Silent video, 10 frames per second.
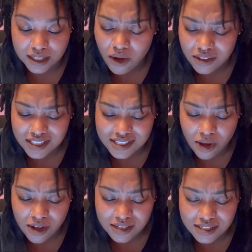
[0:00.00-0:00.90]
Oh, that's
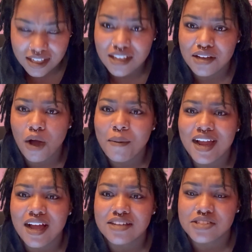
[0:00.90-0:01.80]
awesome. Oh my
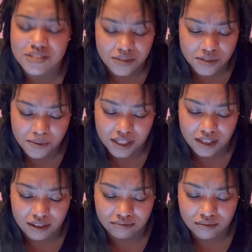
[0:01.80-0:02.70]
gosh, it's so
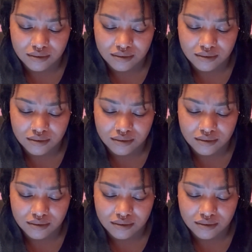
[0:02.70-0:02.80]
sweet.